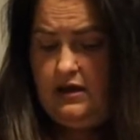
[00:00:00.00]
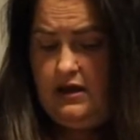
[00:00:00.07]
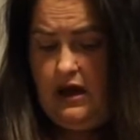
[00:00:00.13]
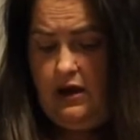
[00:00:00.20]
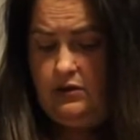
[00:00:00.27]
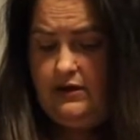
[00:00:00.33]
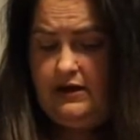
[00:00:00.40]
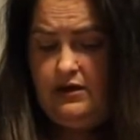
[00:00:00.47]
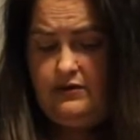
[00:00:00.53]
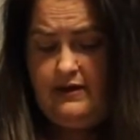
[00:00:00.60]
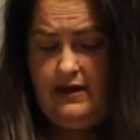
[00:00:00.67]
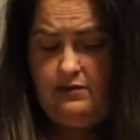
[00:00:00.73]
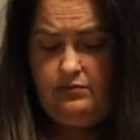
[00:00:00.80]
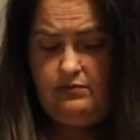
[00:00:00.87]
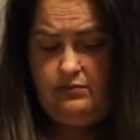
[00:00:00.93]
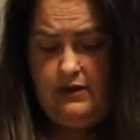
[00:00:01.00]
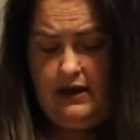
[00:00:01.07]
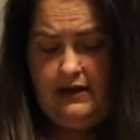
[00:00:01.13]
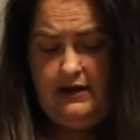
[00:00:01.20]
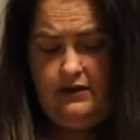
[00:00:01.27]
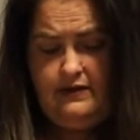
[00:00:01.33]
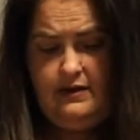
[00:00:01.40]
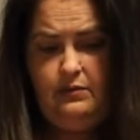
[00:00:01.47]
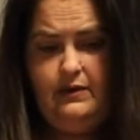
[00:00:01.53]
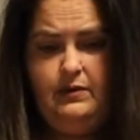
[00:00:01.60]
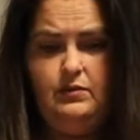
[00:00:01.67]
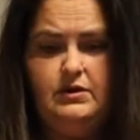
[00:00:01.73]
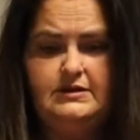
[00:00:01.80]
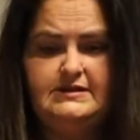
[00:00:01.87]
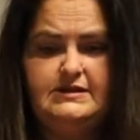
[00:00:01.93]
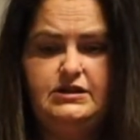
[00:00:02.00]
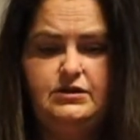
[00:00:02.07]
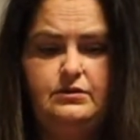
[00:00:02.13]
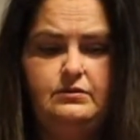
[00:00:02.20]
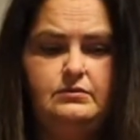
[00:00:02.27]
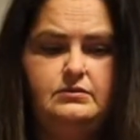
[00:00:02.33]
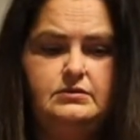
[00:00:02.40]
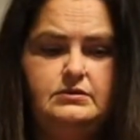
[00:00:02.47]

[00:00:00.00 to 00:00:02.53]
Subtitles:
I know that we want to